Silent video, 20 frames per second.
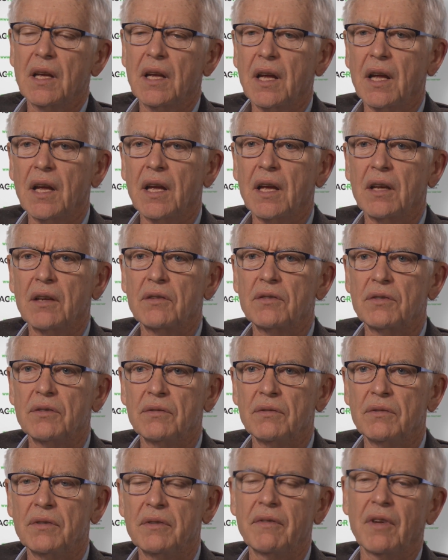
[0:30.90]
and
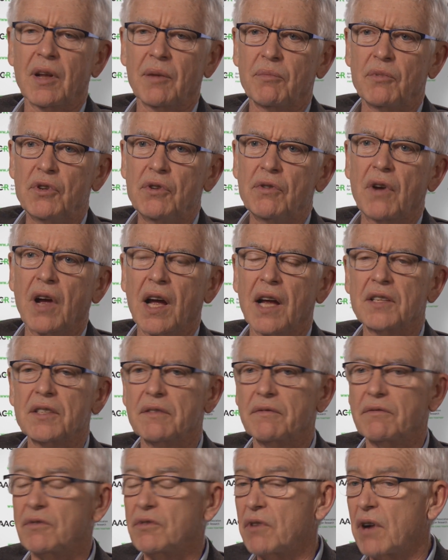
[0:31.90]
to develop new kinds
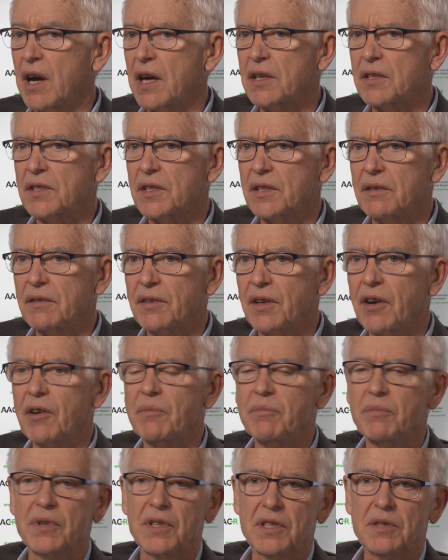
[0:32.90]
of drugs and
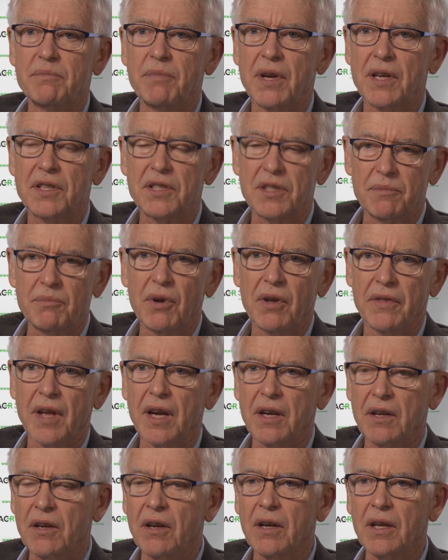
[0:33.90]
therapies based upon
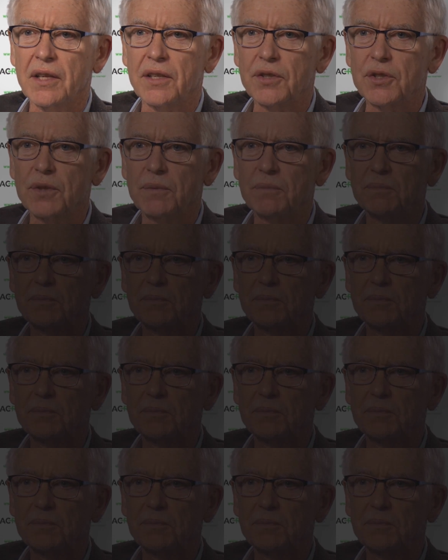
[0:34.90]
that knowledge.